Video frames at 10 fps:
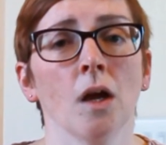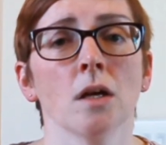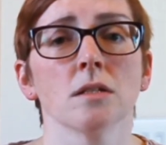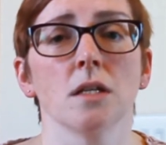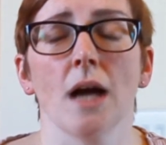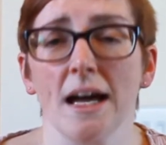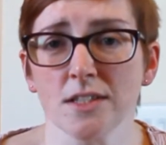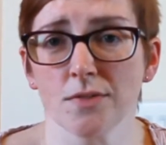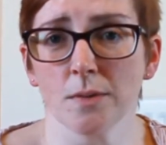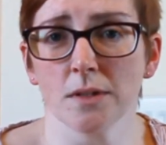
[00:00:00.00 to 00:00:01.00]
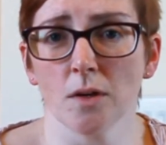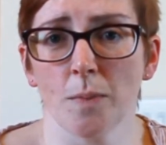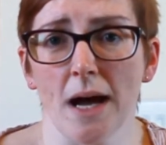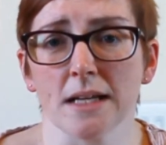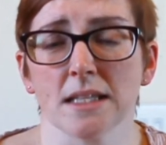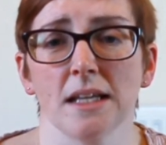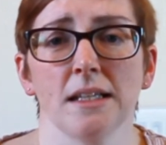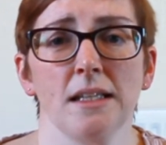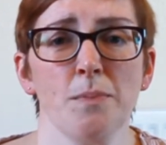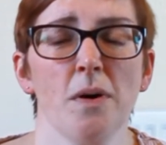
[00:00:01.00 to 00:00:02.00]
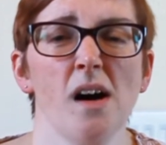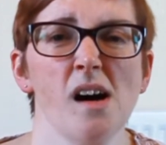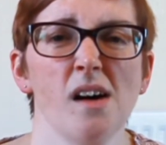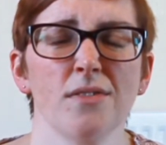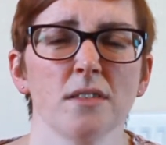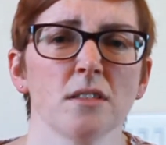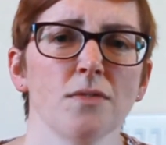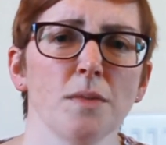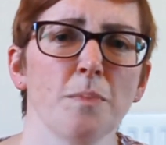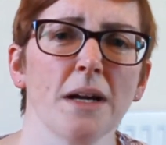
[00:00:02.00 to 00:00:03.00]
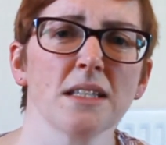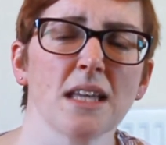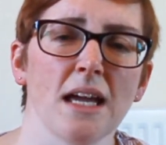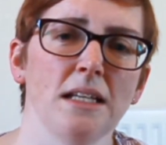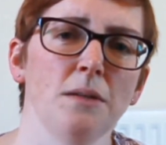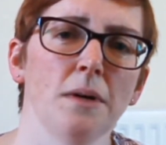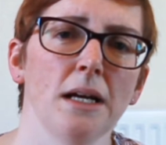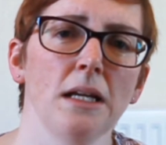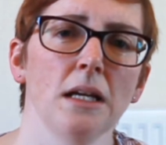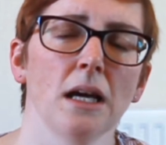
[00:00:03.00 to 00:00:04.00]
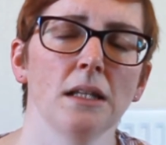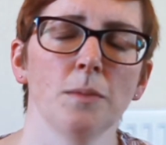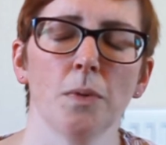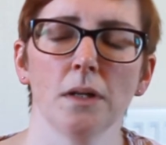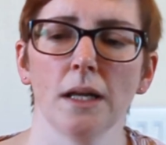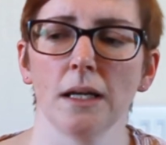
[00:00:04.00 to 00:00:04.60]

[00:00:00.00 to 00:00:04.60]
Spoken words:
So you ask for it with no bags, and then they put half the stuff in bags anyway. And they put